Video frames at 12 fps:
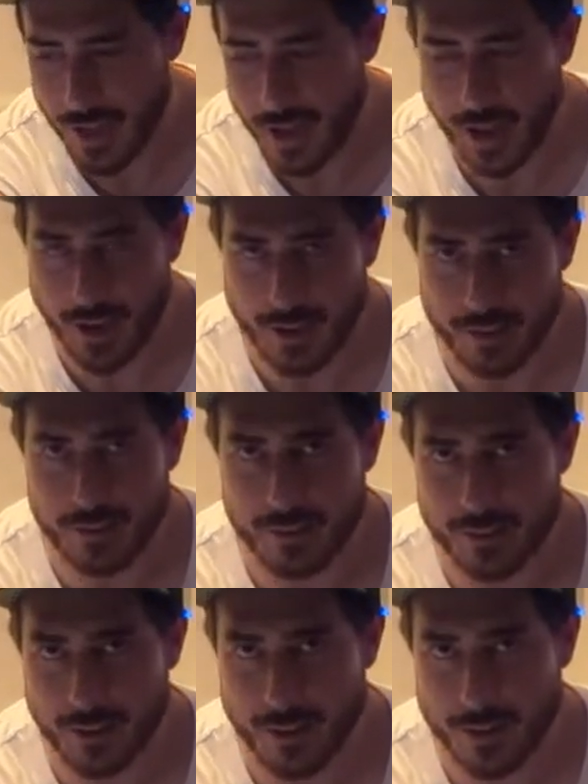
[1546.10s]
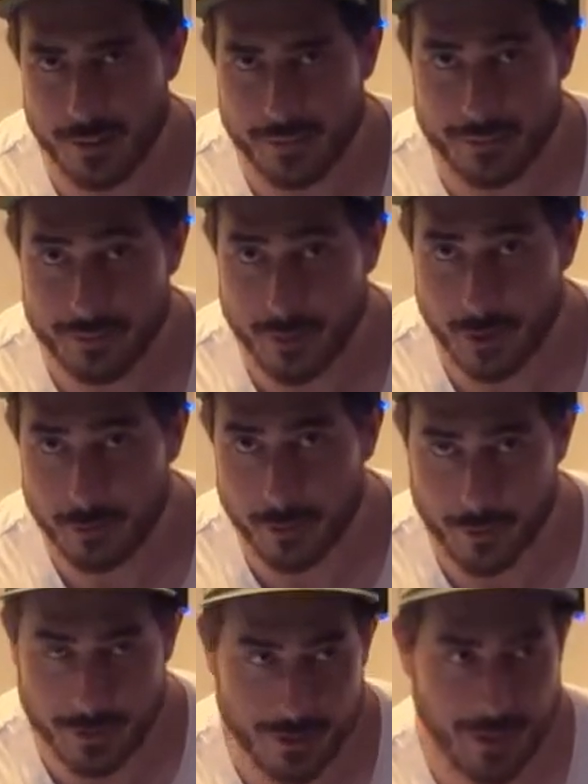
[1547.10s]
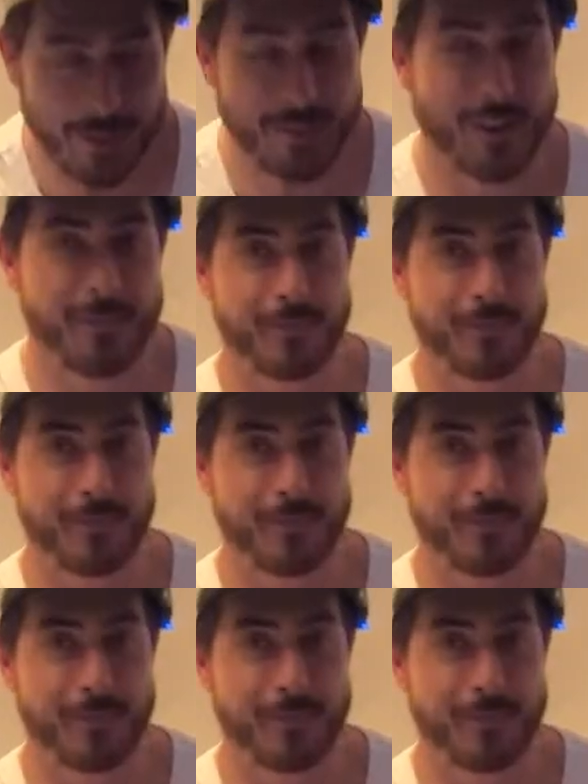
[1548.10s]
and look forward to the next time.